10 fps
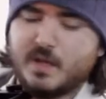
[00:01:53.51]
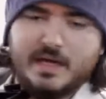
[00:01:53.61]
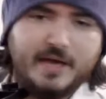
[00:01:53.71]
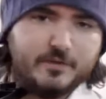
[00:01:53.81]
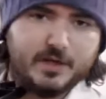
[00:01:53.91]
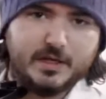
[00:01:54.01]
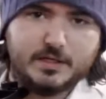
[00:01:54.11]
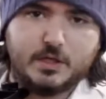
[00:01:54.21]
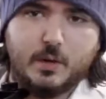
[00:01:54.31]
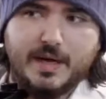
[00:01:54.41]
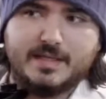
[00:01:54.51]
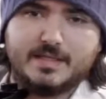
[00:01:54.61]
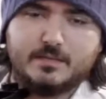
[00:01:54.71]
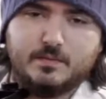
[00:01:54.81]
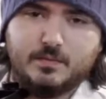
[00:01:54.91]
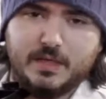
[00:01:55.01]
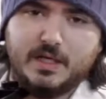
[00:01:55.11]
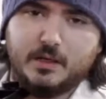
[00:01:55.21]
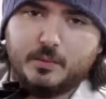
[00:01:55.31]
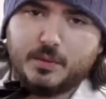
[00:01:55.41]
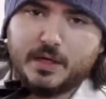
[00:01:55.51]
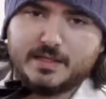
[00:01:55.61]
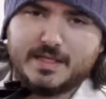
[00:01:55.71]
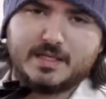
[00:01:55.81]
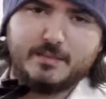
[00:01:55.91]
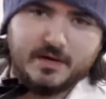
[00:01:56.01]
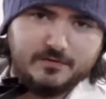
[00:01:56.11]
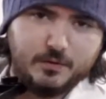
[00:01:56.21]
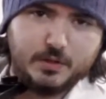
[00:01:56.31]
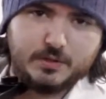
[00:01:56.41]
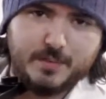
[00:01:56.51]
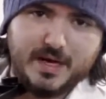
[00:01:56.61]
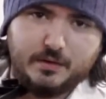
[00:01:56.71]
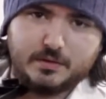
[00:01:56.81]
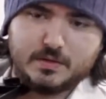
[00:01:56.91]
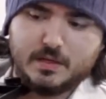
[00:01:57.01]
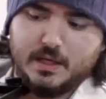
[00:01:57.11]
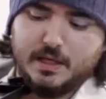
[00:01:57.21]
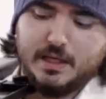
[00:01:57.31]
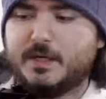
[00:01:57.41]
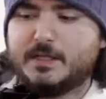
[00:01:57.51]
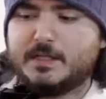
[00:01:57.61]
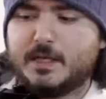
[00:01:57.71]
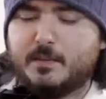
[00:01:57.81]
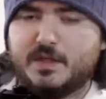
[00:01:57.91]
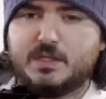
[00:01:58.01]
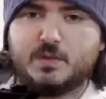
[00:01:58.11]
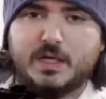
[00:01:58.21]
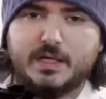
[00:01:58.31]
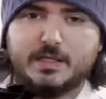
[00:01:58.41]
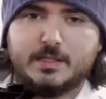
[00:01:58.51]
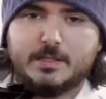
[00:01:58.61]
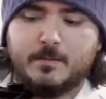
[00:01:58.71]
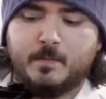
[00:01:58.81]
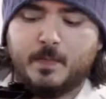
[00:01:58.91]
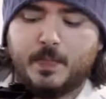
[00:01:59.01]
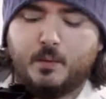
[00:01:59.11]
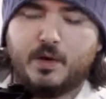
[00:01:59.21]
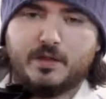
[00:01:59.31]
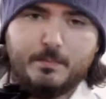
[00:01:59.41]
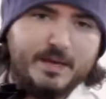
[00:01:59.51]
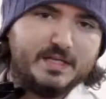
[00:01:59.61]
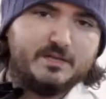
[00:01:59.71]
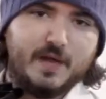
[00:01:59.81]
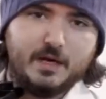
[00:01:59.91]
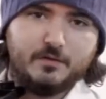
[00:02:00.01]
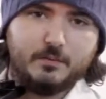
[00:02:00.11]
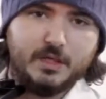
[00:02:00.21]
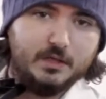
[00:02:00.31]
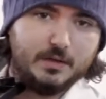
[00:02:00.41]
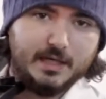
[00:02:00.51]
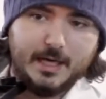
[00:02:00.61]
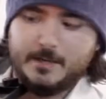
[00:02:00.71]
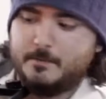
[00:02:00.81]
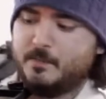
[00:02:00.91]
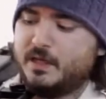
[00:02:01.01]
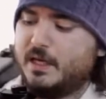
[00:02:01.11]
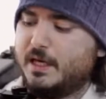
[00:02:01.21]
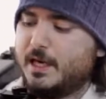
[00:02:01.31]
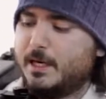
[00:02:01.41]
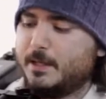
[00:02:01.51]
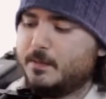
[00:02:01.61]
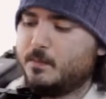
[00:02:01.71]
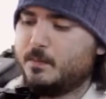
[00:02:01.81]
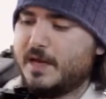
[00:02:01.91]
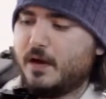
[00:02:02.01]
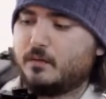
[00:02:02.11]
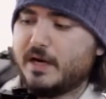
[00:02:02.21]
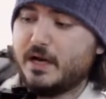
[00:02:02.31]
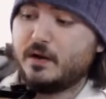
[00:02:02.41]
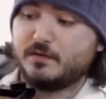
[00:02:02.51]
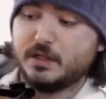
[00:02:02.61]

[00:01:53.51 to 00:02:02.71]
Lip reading: everything. So it's really low price. That's about £400, but this really is one of the best value for money you can get. Now right here I've got